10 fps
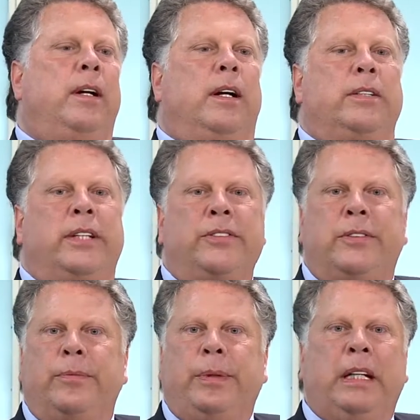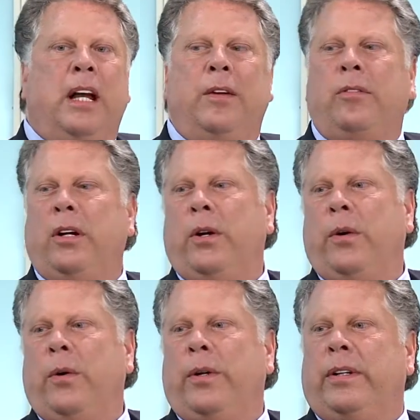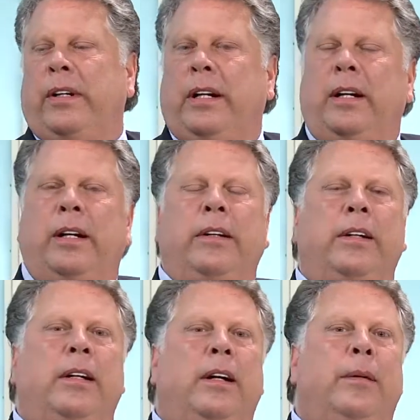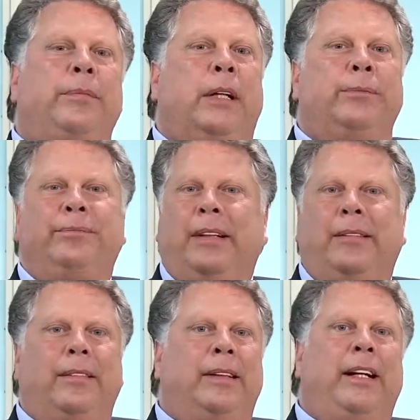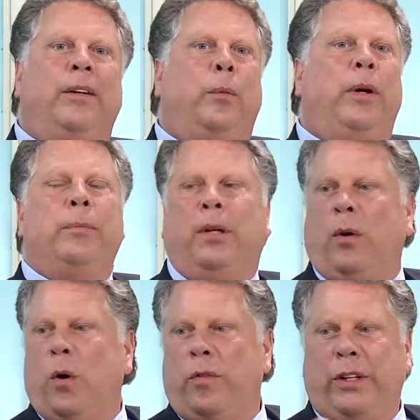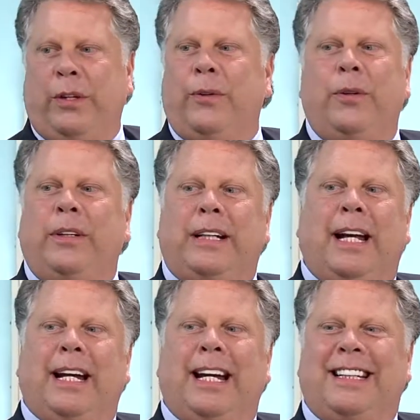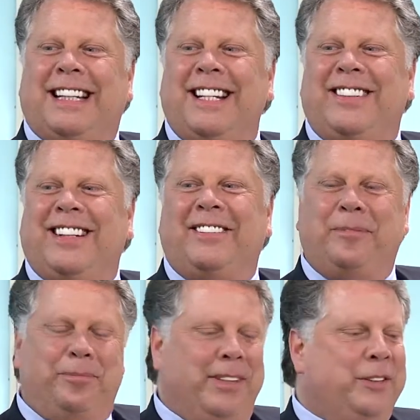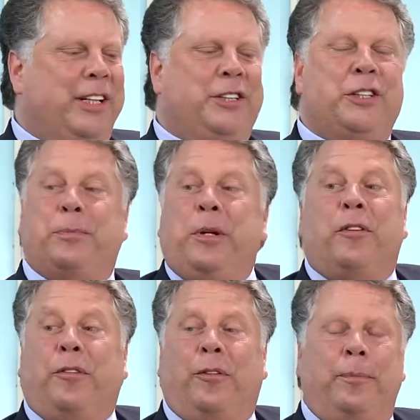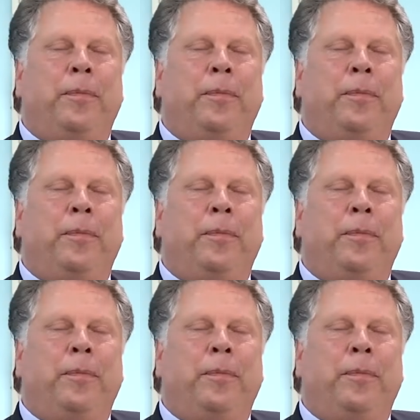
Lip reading: a sense of being on the road and letting the wind blow over you, etc. It's just beautiful.